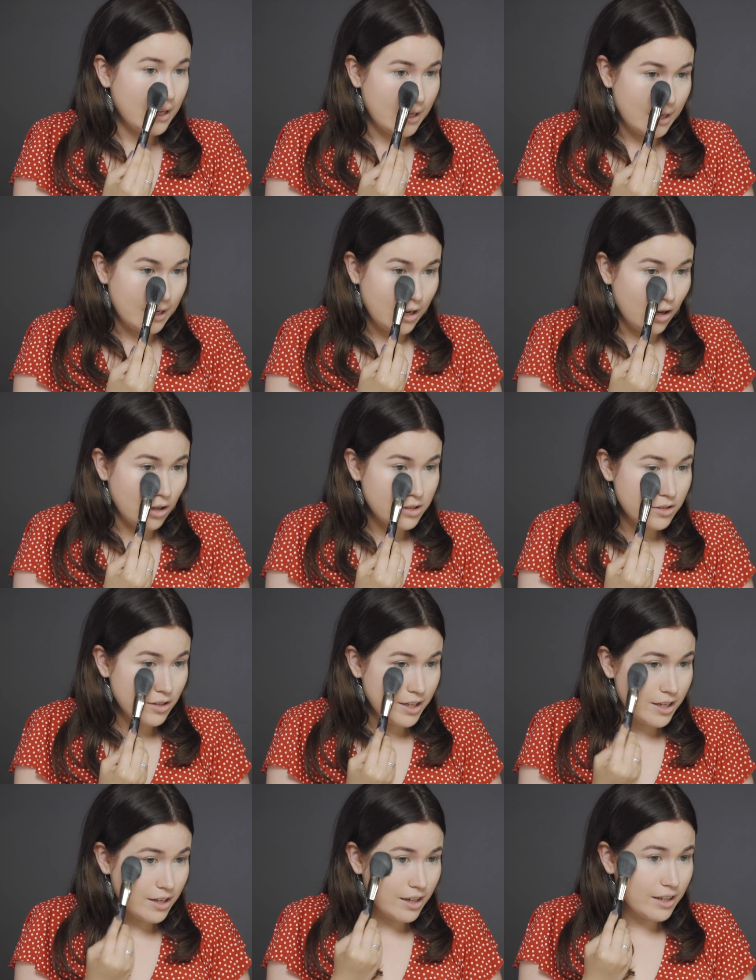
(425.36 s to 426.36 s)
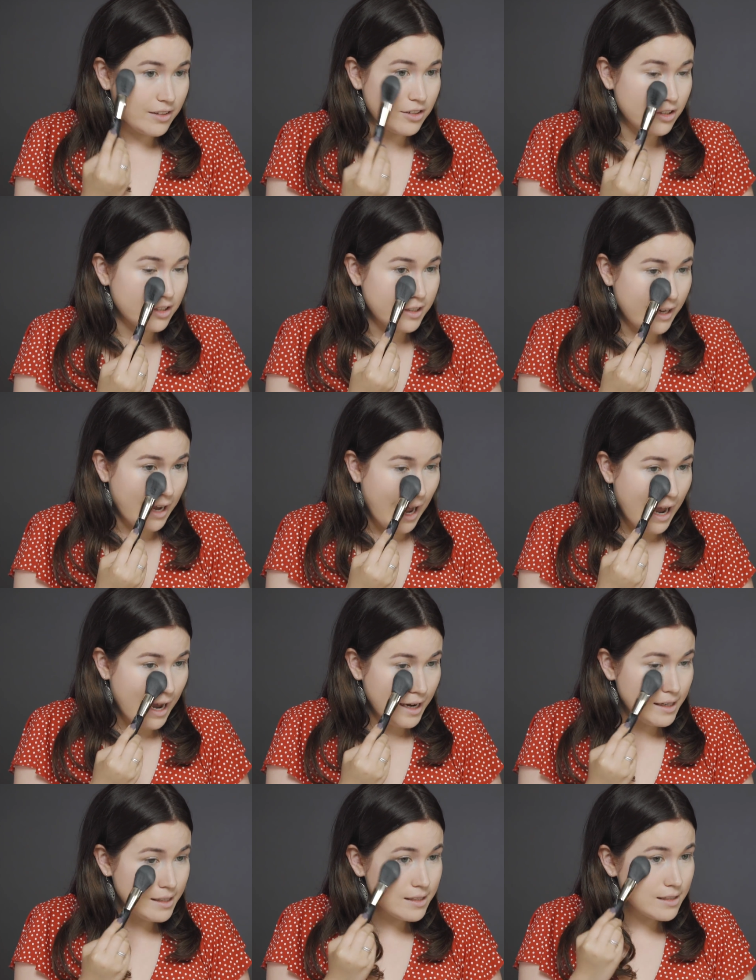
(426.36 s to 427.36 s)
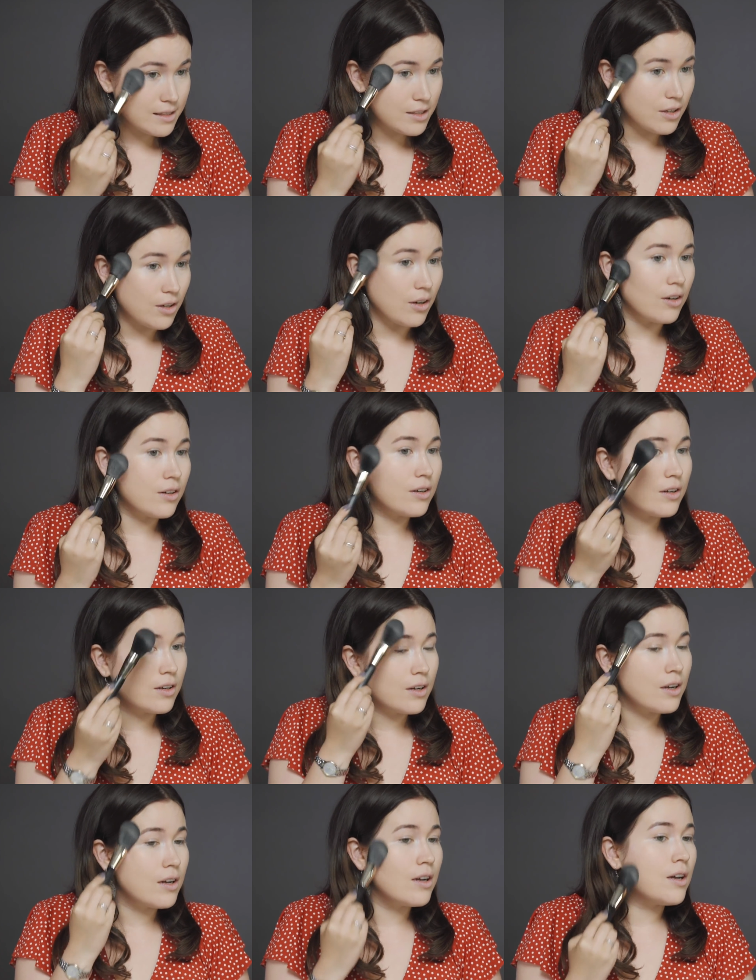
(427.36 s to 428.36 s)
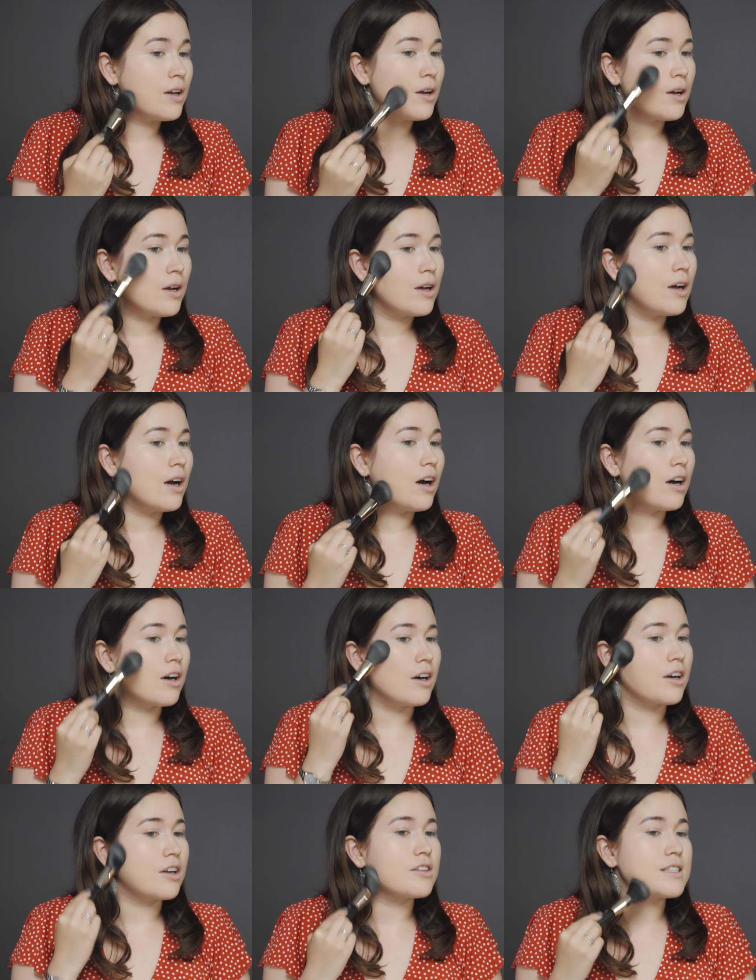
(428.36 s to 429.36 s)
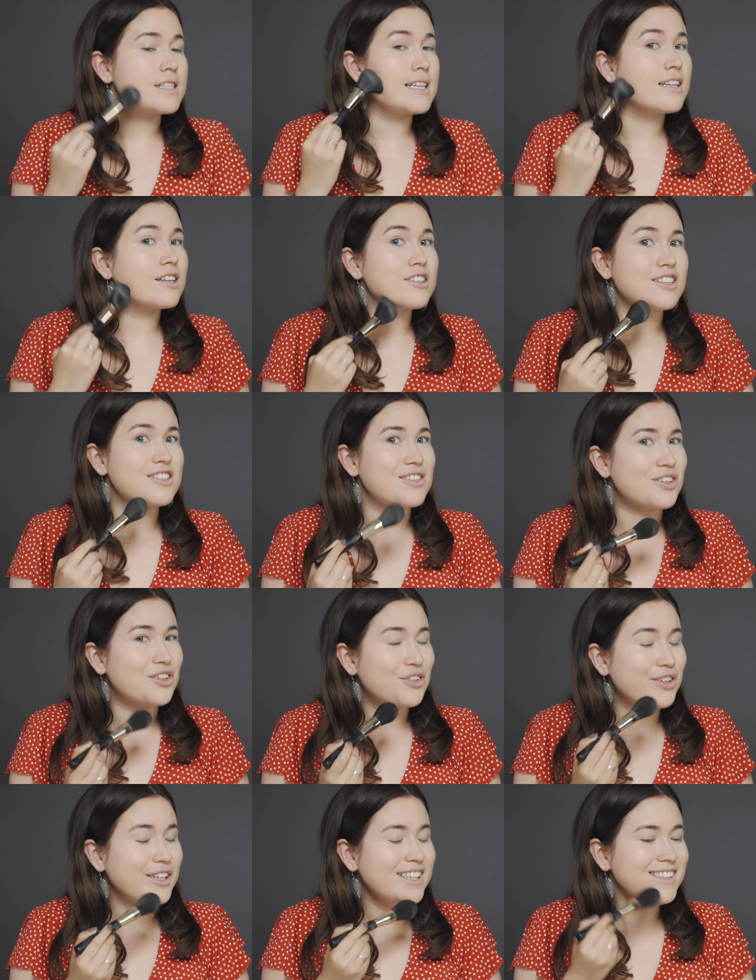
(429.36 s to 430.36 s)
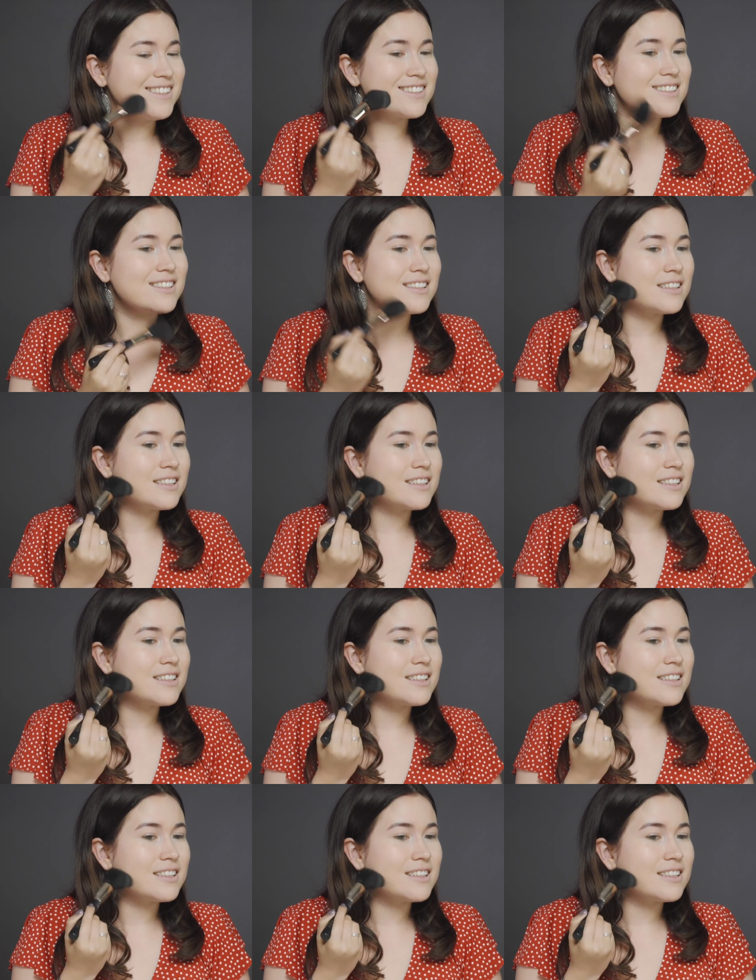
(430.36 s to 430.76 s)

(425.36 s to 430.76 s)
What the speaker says: And also here under the eyes, so our concealer doesn't crease.